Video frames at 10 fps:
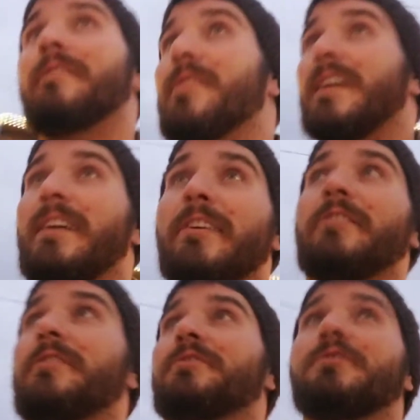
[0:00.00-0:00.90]
everything out
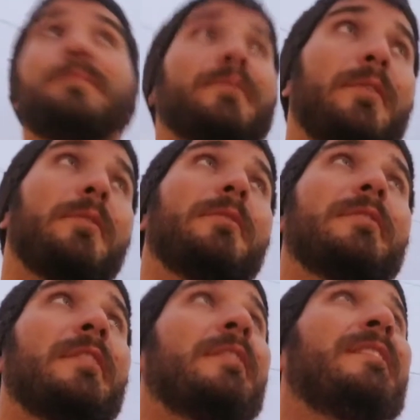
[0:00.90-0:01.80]
here is super
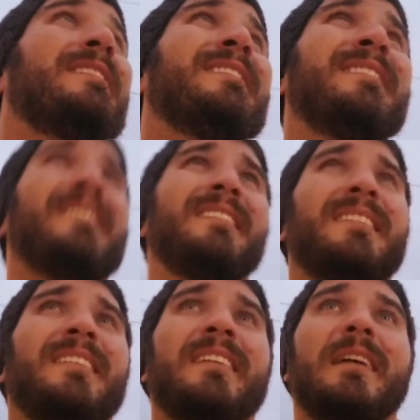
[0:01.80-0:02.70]
old.
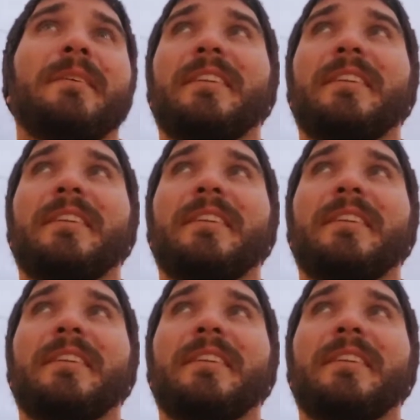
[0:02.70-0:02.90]
I